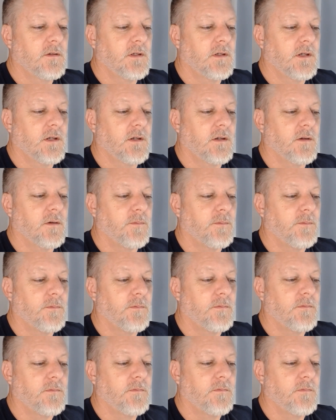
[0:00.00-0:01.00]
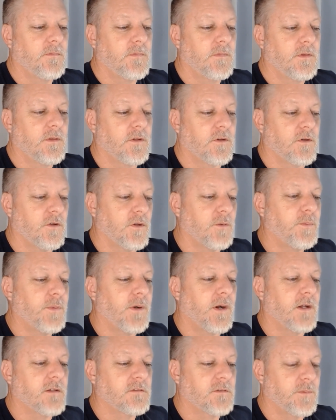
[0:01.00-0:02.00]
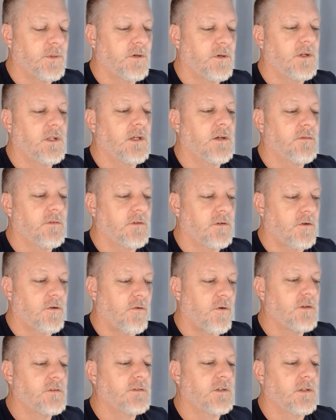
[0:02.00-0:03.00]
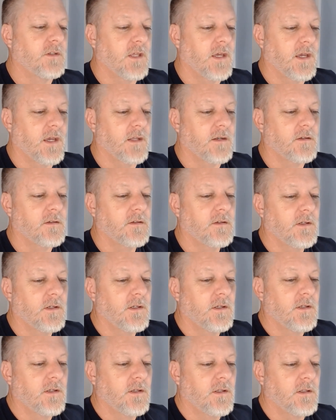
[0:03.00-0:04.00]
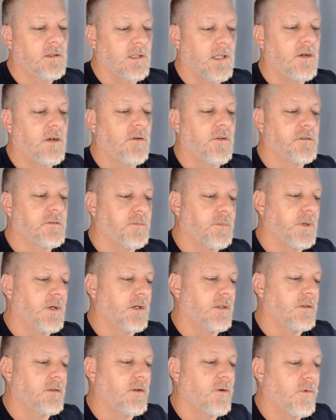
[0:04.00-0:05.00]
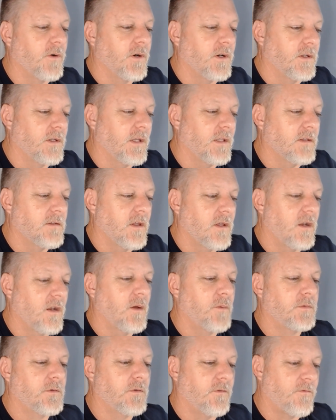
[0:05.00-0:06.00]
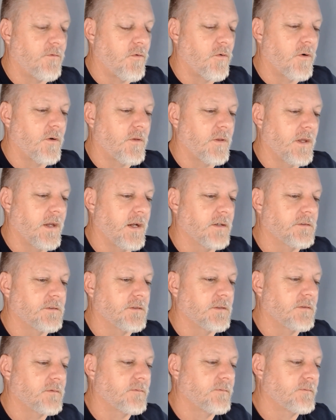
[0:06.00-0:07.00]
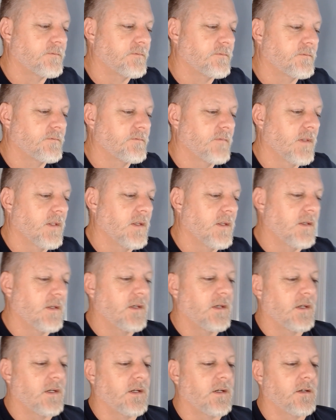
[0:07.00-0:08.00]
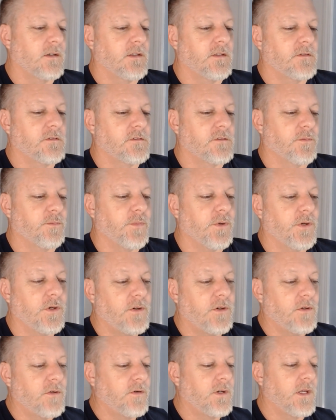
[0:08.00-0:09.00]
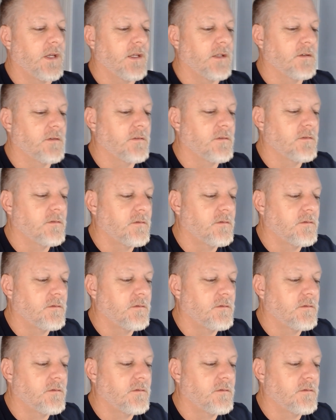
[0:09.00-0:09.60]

the good possibility of increasing that later this month. They're wanting to get that up to 4,000. In Cebu and